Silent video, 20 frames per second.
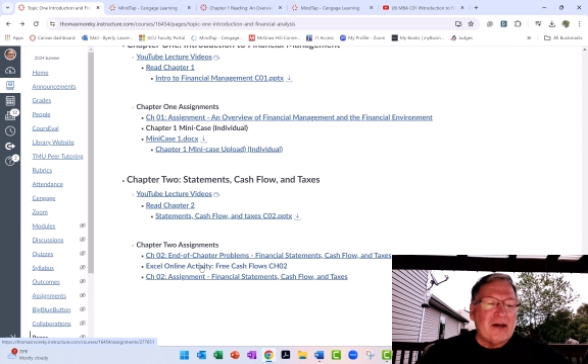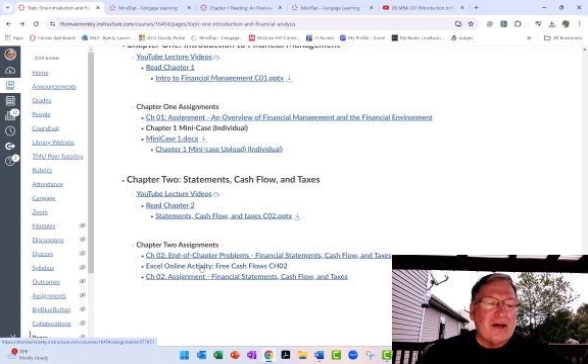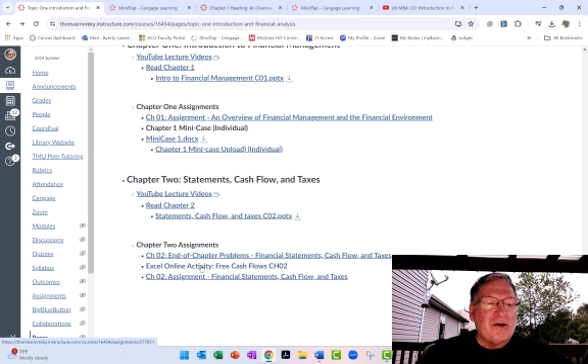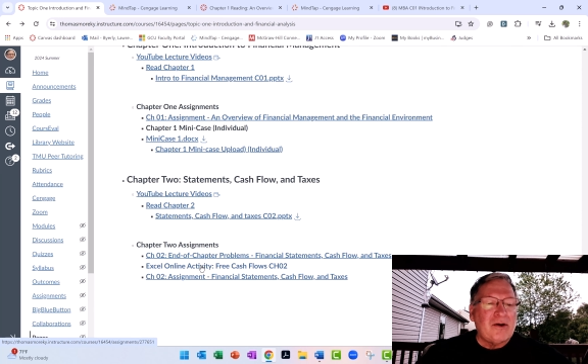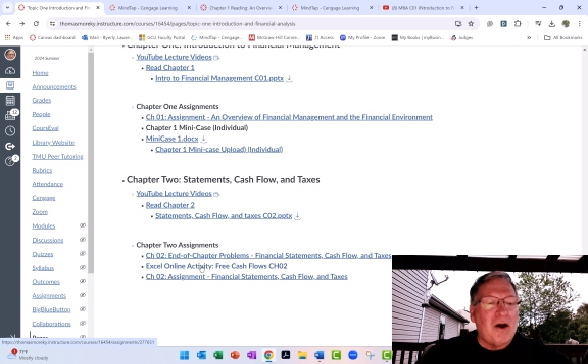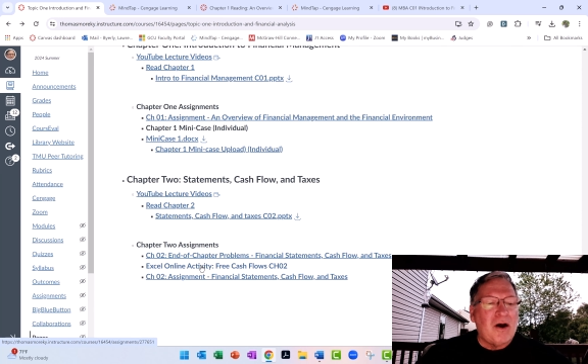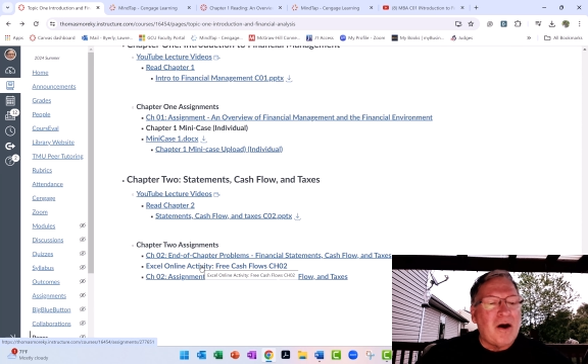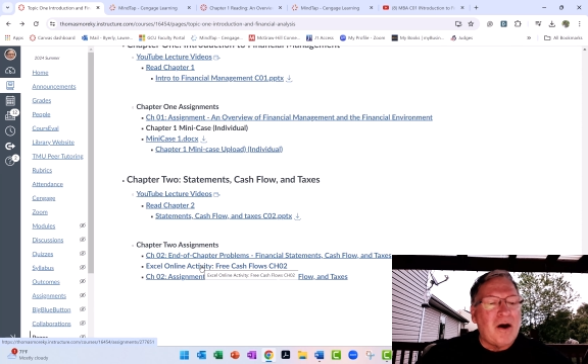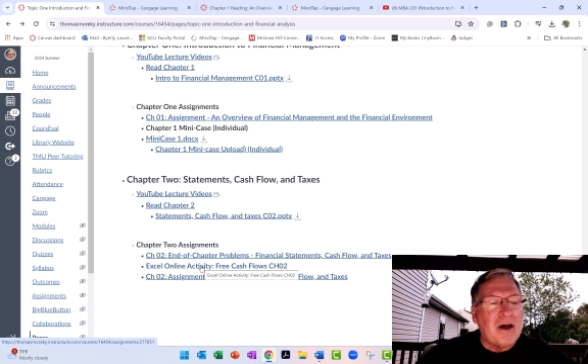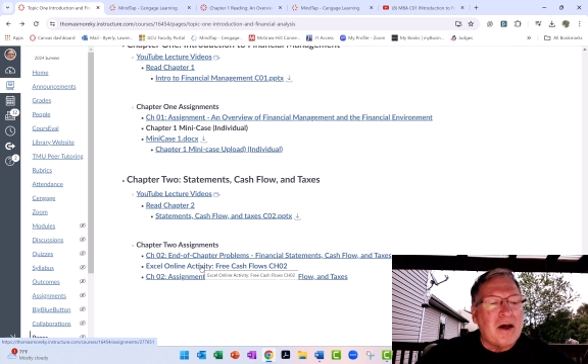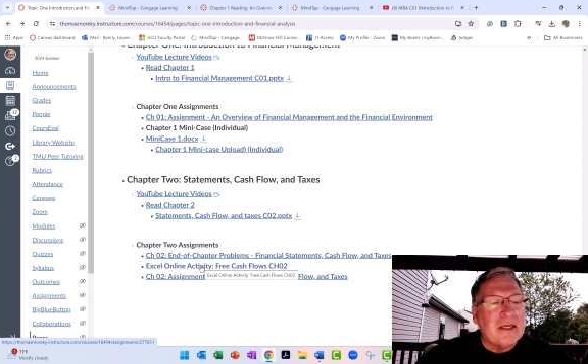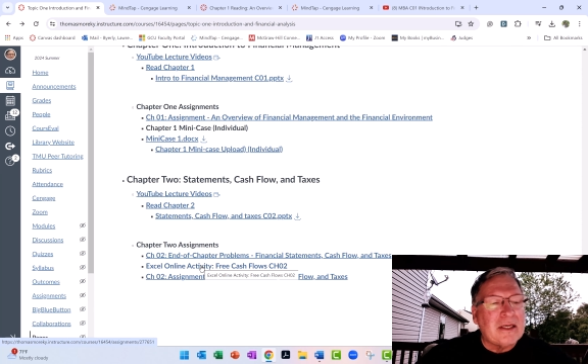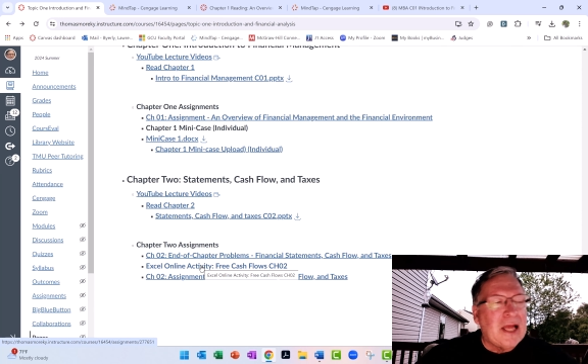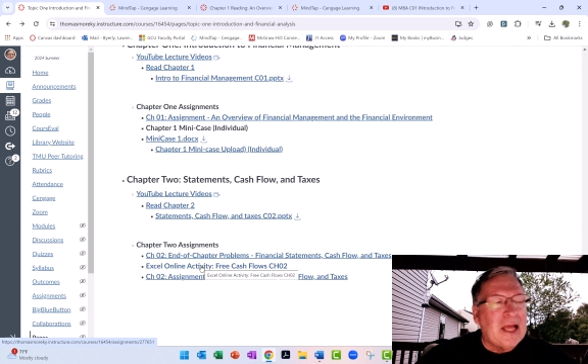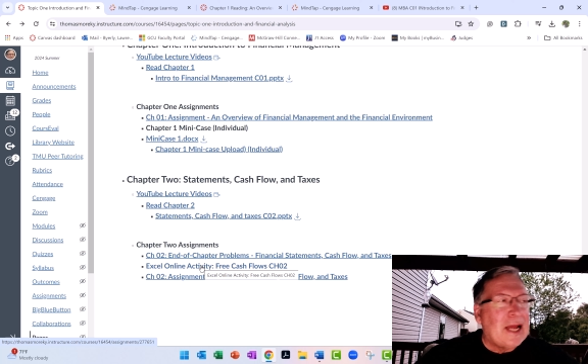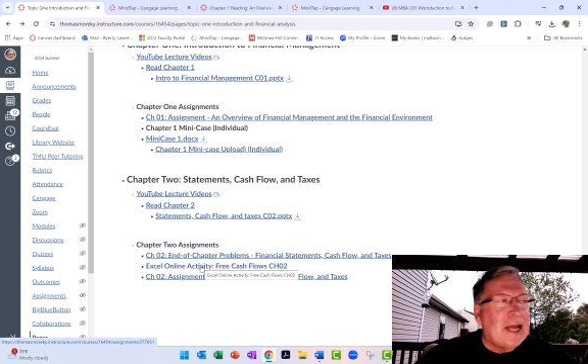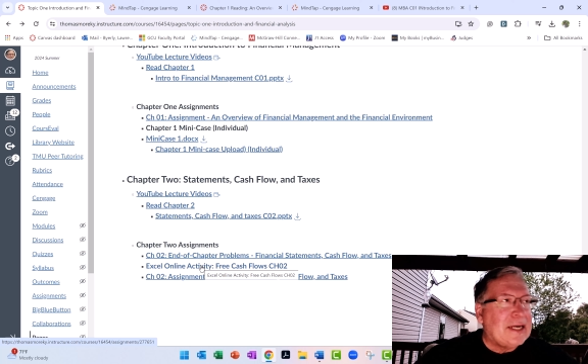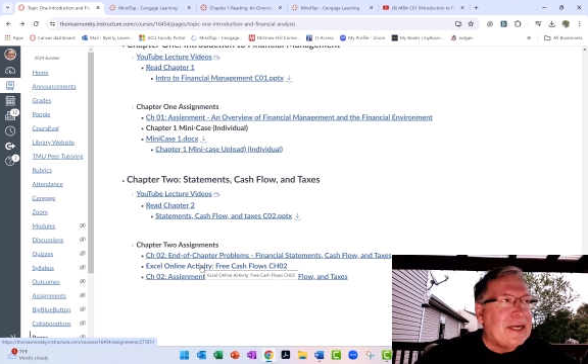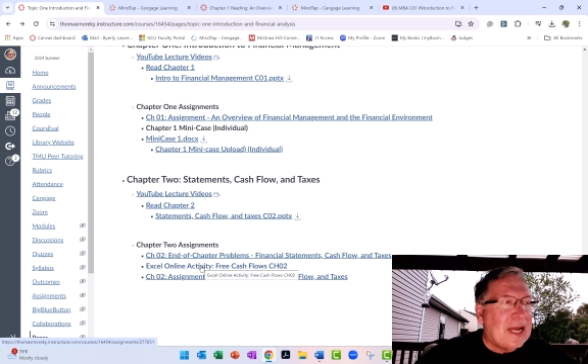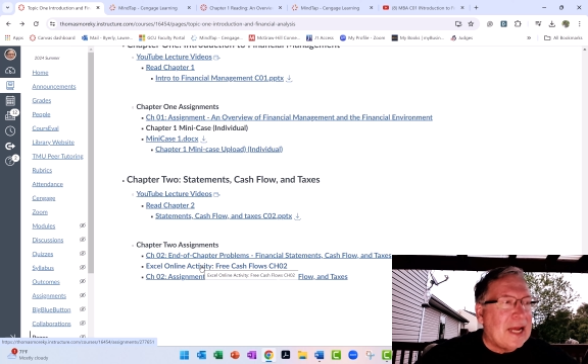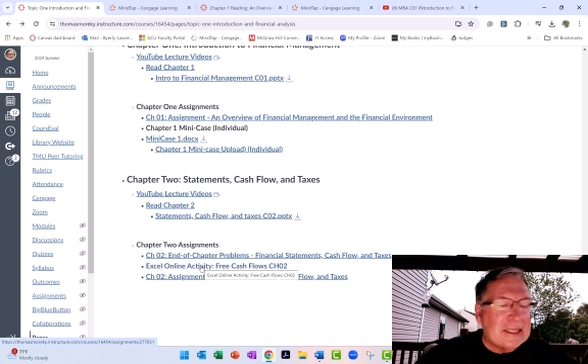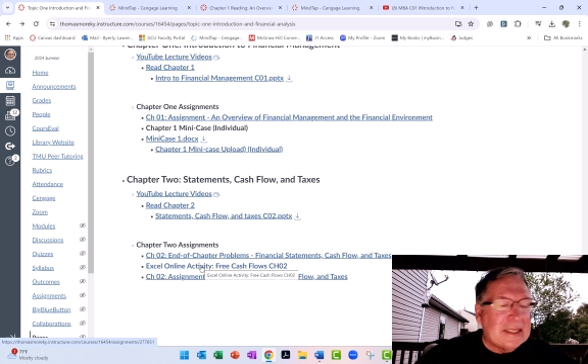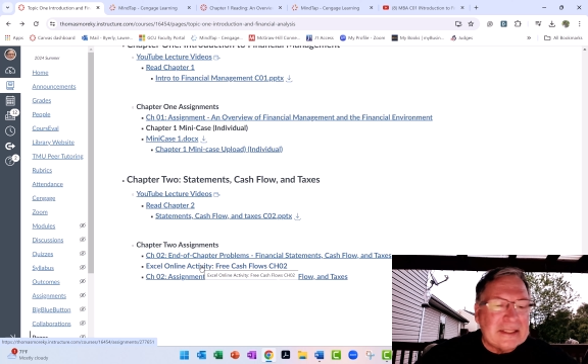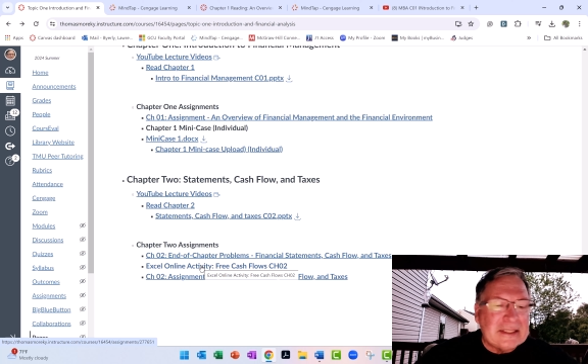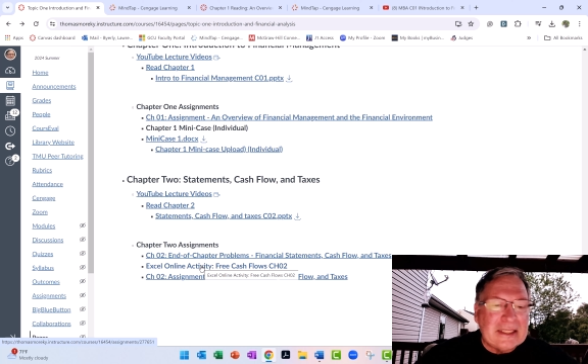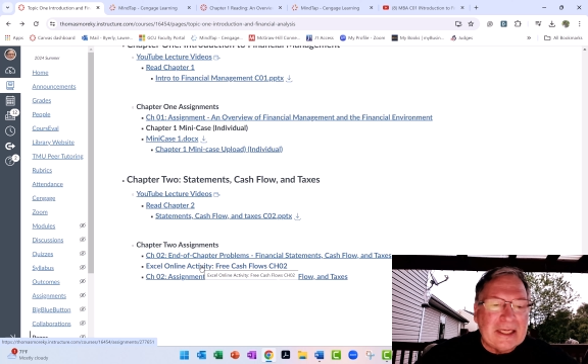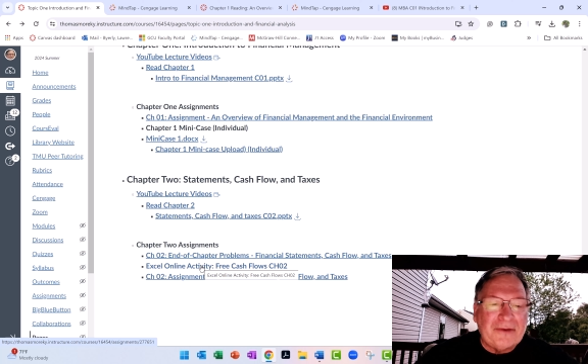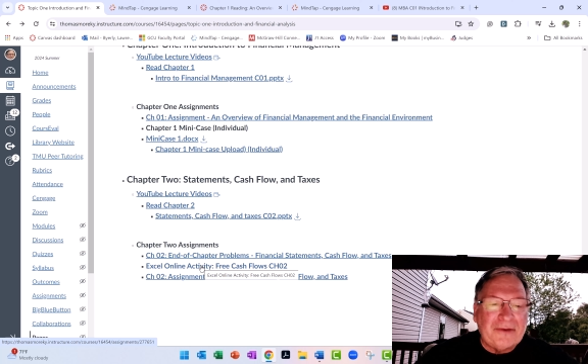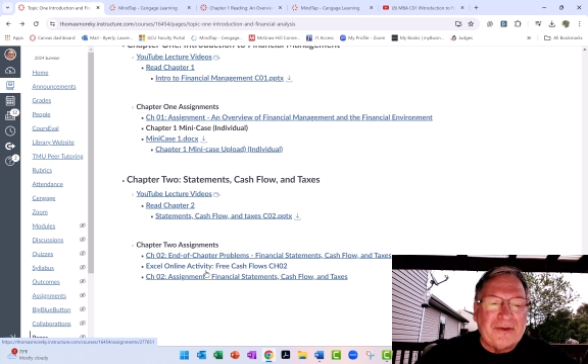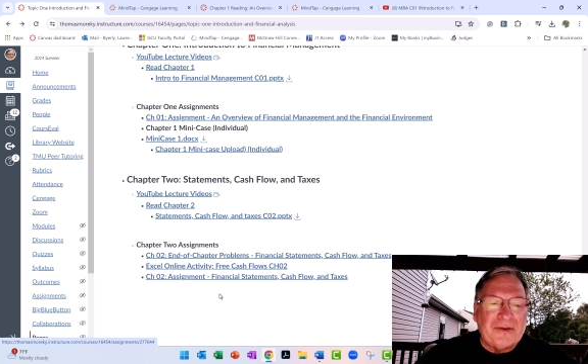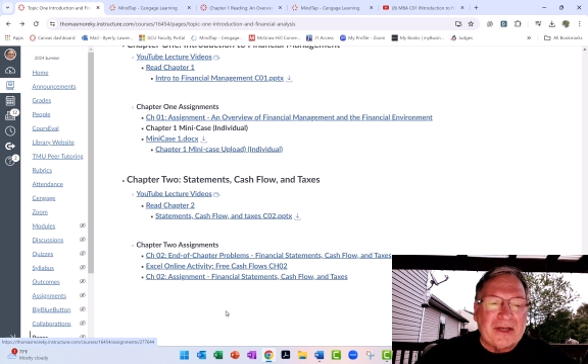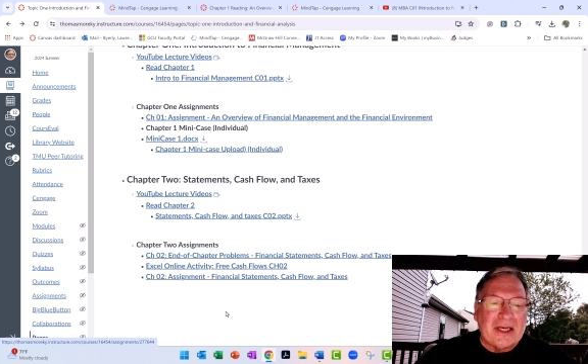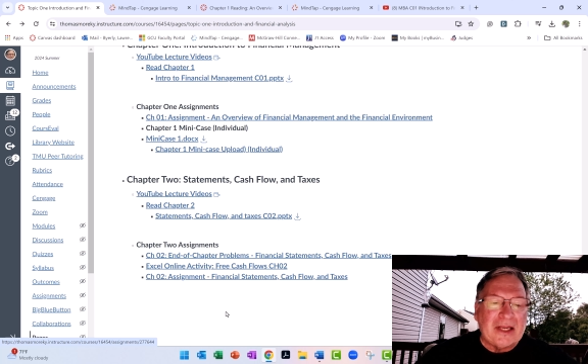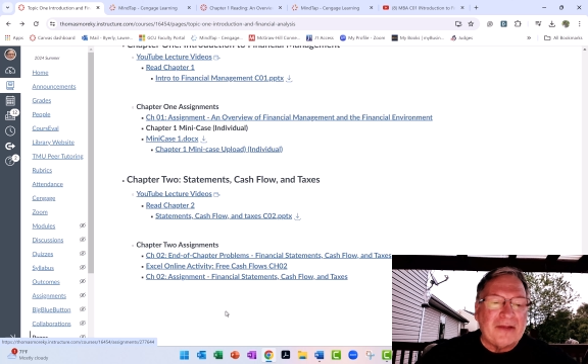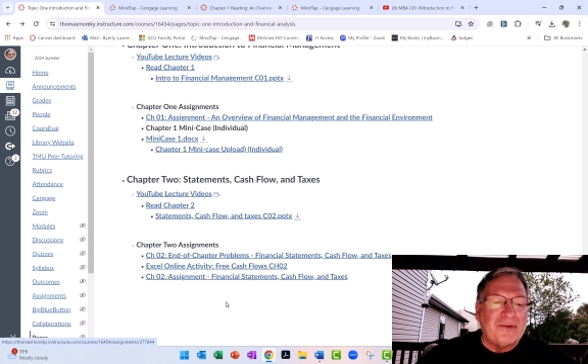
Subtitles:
online activity for